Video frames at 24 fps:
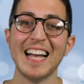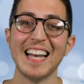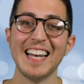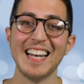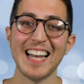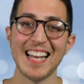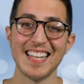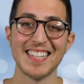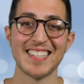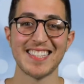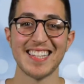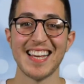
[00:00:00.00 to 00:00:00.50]

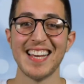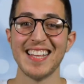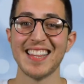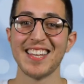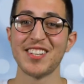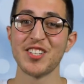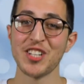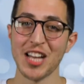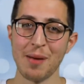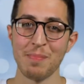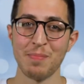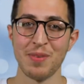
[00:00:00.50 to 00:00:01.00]
let's say the
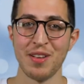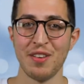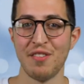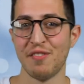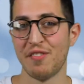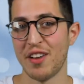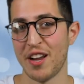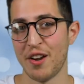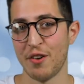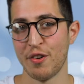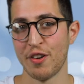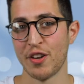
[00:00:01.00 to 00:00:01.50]

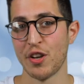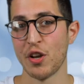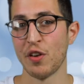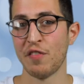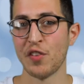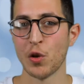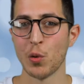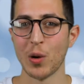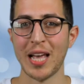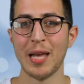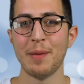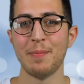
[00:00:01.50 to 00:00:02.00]
champion variant
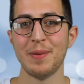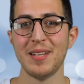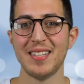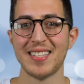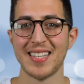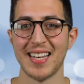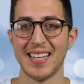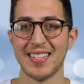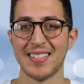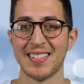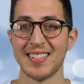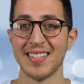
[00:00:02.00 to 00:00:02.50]
of your A/B
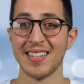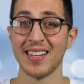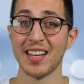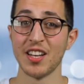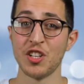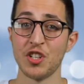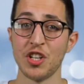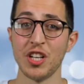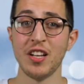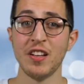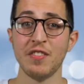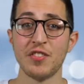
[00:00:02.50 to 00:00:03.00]
testing
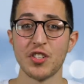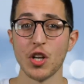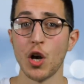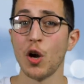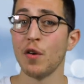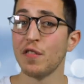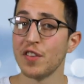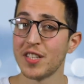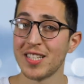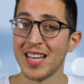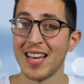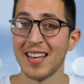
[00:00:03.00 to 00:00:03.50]
achieves
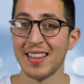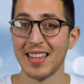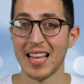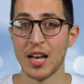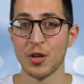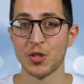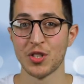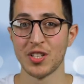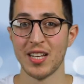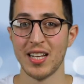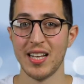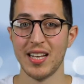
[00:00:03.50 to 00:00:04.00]
over
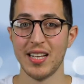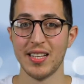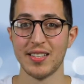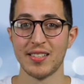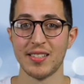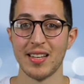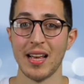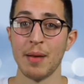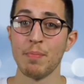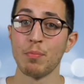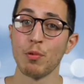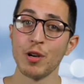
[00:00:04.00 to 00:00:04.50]
10,000
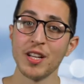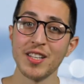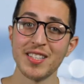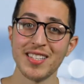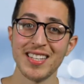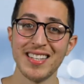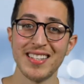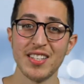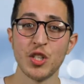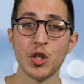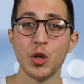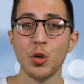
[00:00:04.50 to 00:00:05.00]
hits and brings
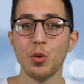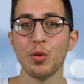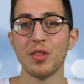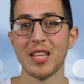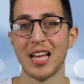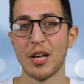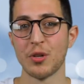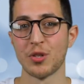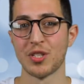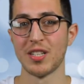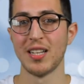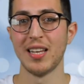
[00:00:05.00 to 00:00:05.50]
in
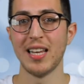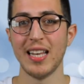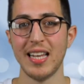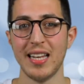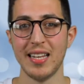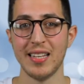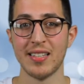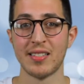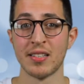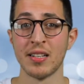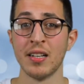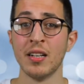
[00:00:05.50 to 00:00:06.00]
2,000
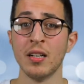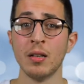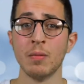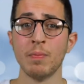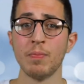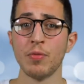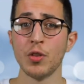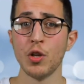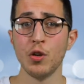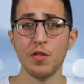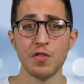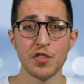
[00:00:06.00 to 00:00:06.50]
leads.
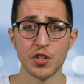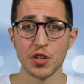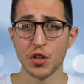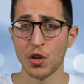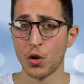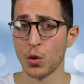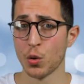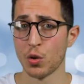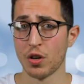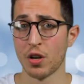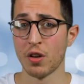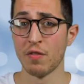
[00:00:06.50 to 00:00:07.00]
You've
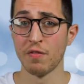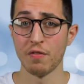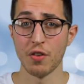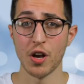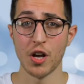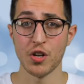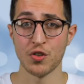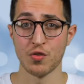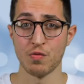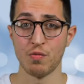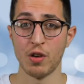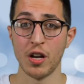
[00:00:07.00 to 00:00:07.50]
secured a
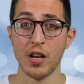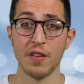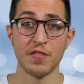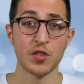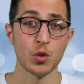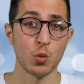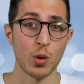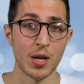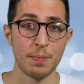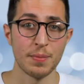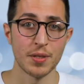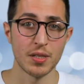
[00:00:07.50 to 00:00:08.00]
conversion rate of
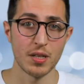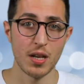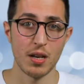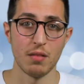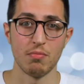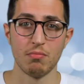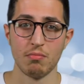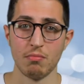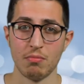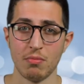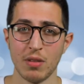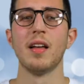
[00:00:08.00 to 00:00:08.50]

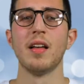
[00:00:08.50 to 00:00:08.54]
20%.